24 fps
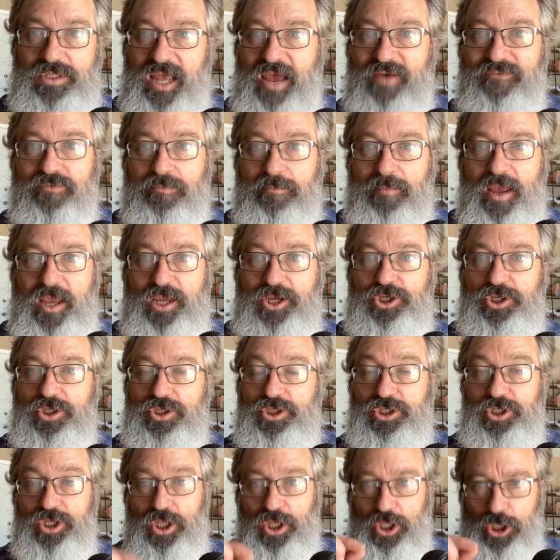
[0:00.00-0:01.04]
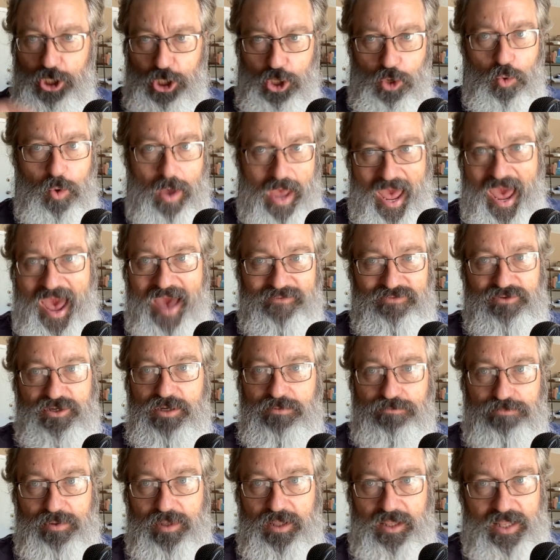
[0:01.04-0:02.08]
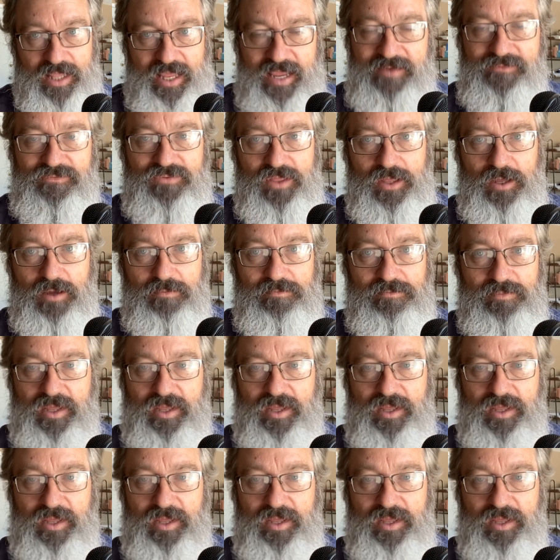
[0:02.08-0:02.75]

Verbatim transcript: affirmations, you have to believe them.